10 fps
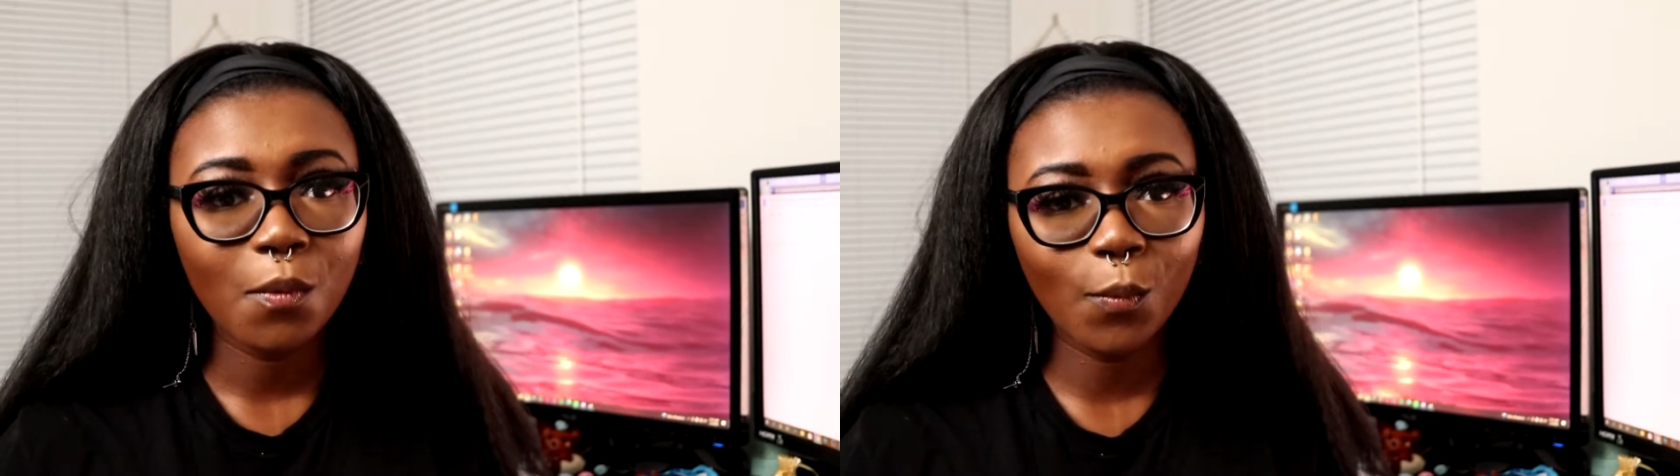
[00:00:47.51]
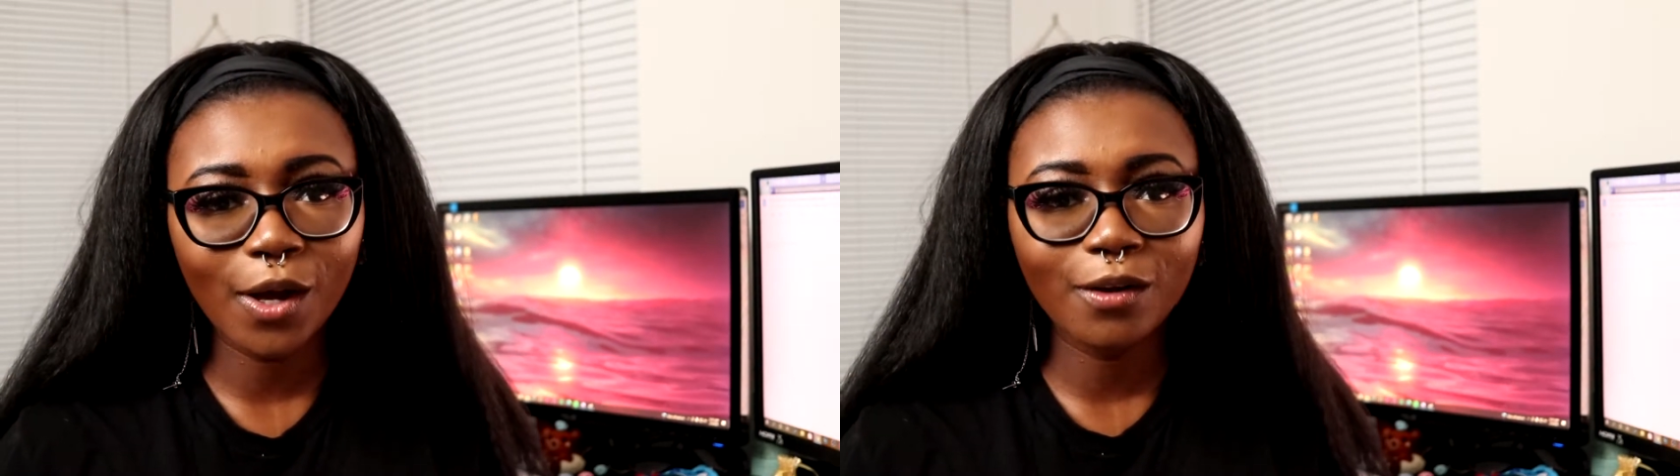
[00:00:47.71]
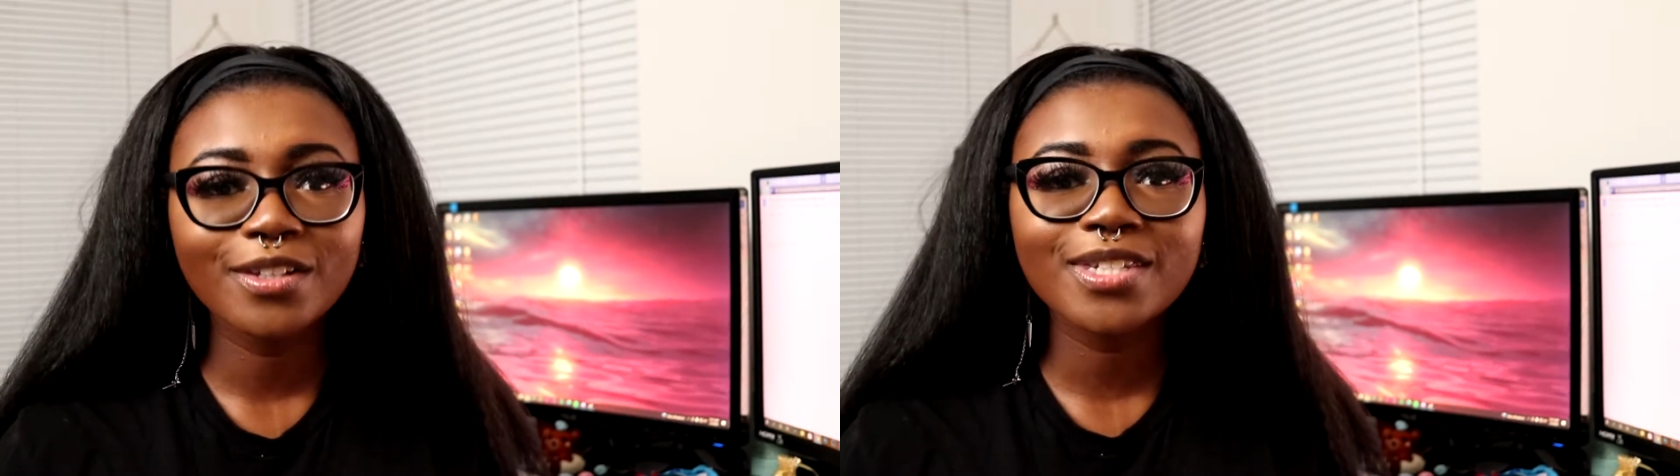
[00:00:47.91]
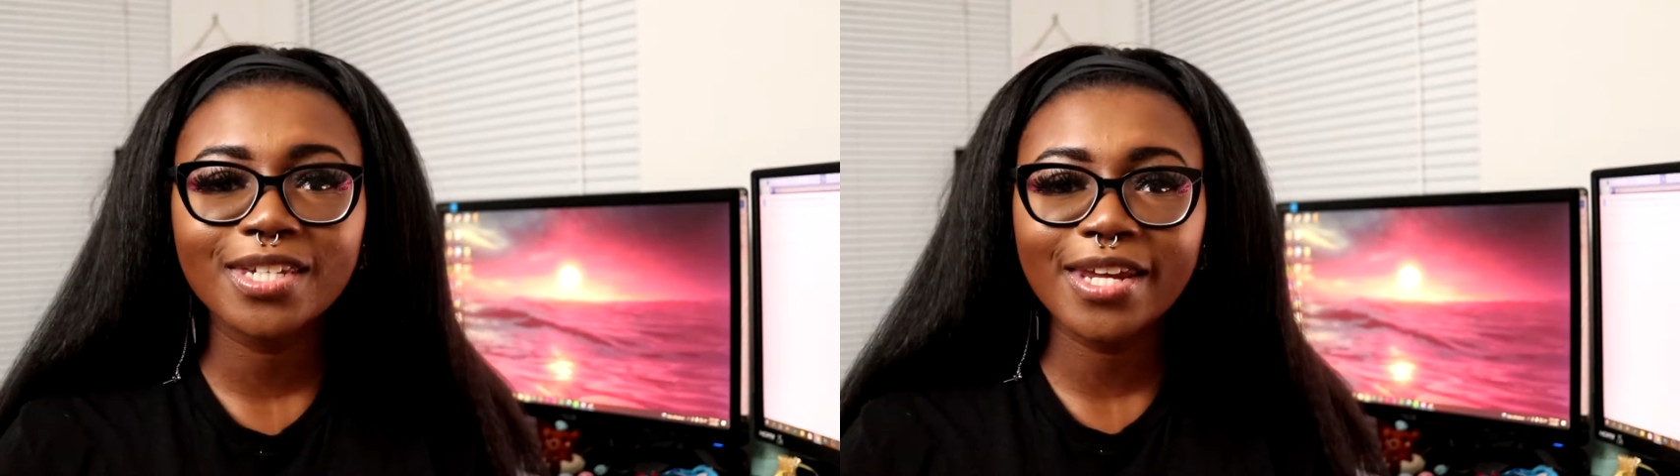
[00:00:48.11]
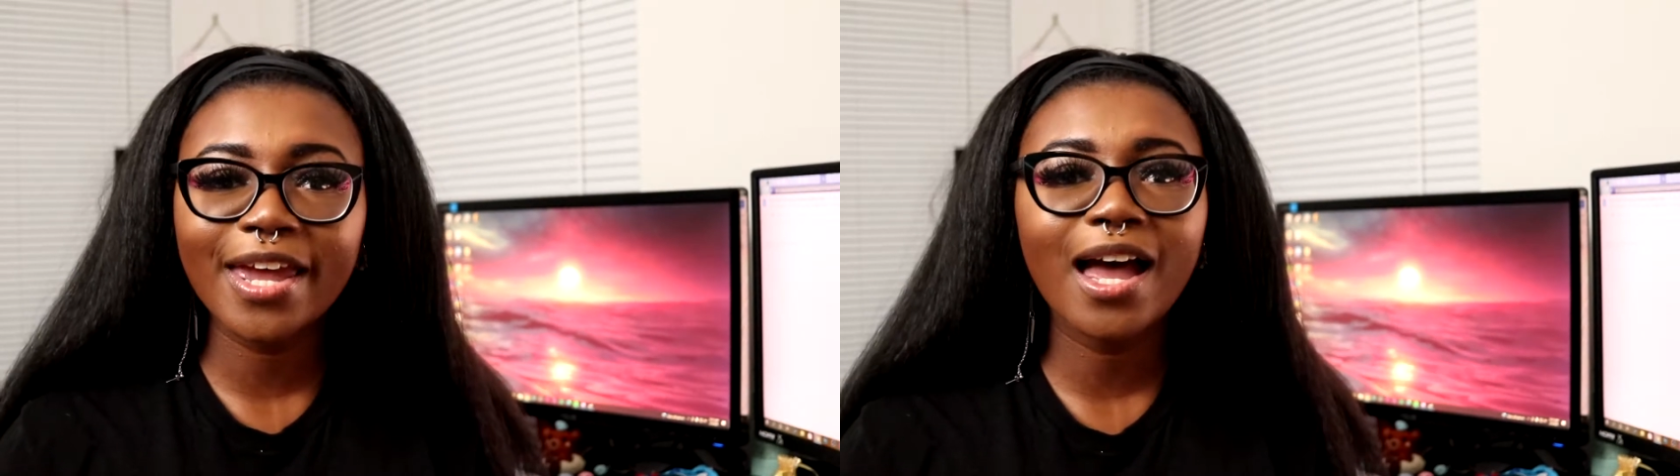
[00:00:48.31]
Well,
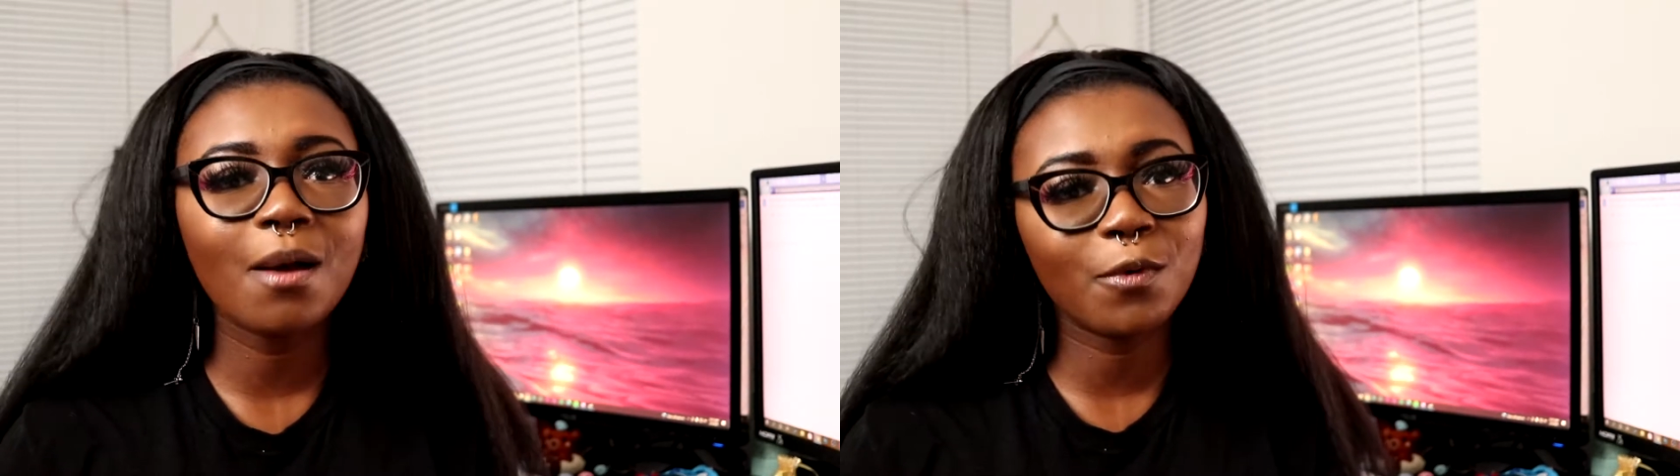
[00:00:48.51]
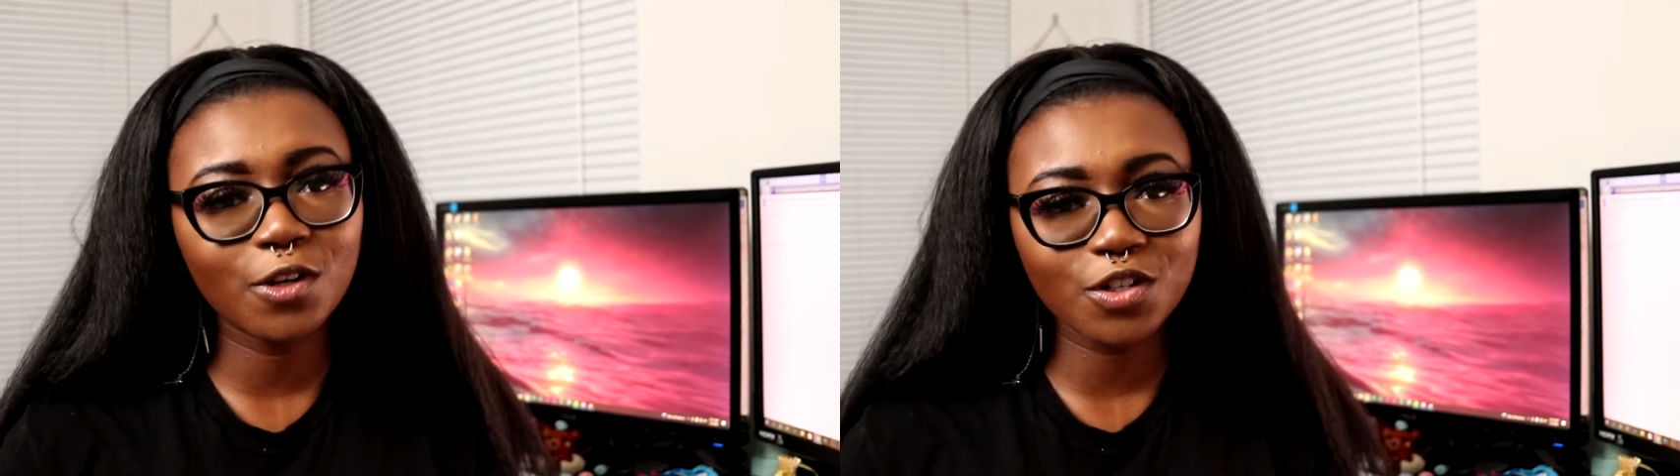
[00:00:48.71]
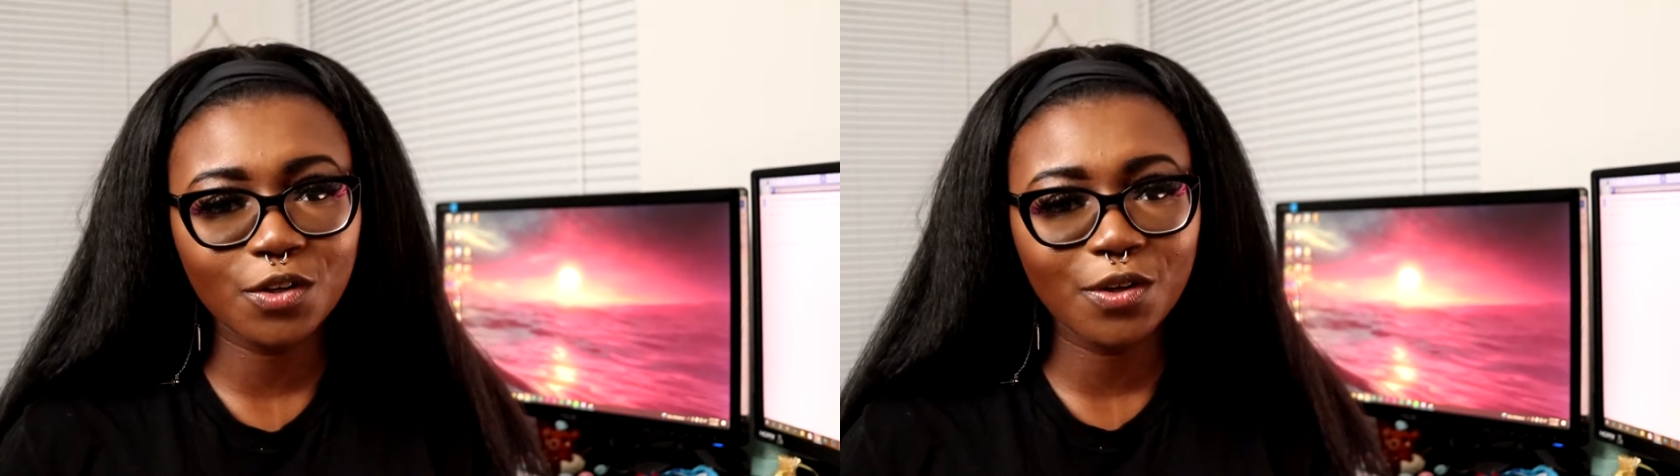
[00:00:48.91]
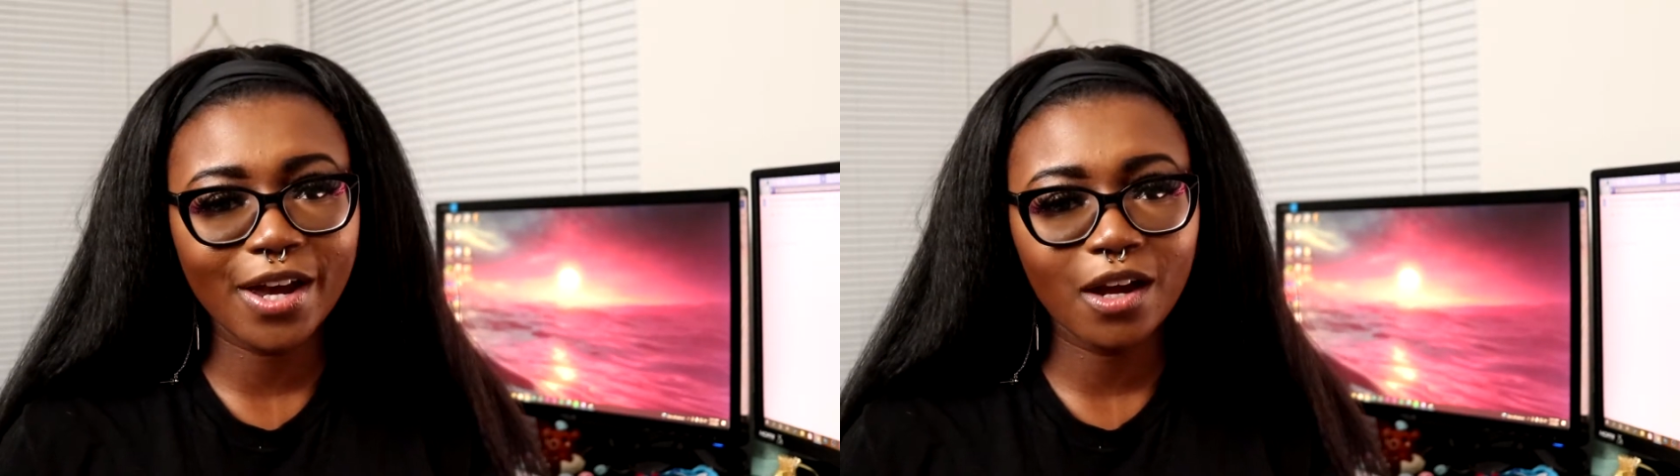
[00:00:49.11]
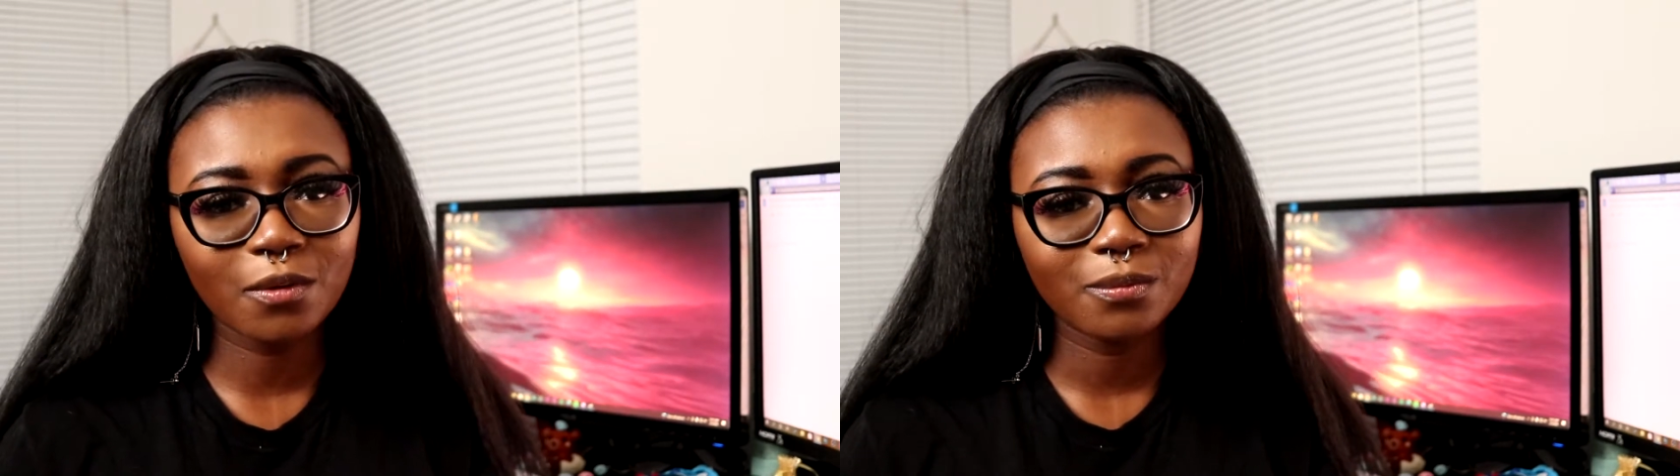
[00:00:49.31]
today I'm going to show you
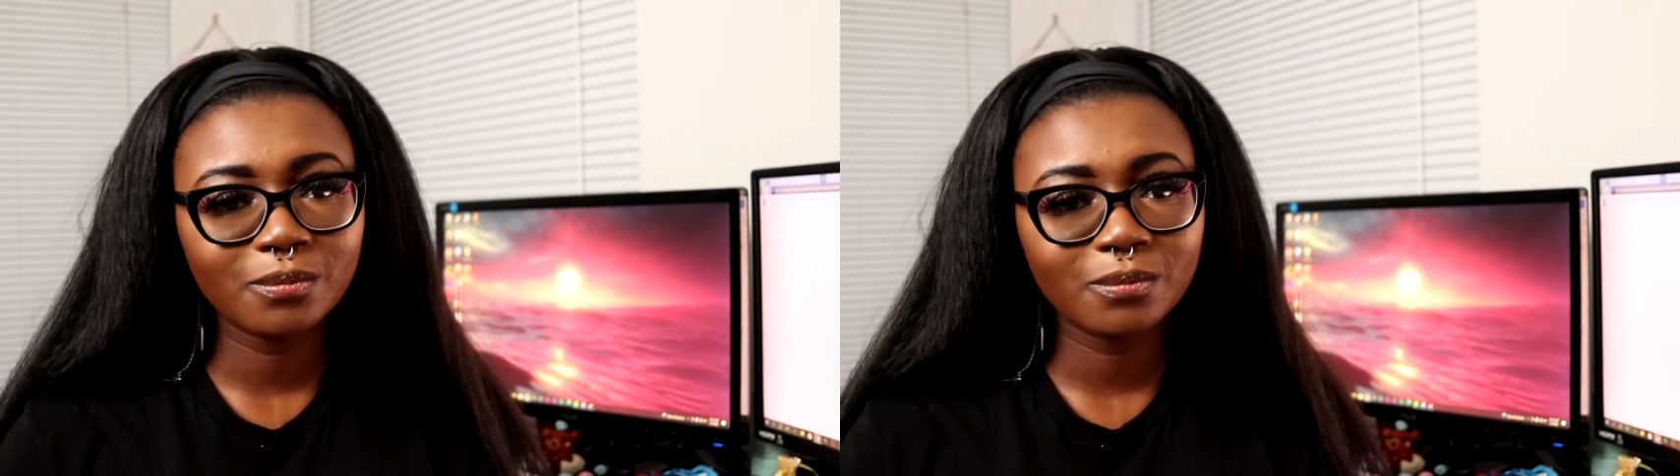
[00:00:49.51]
how.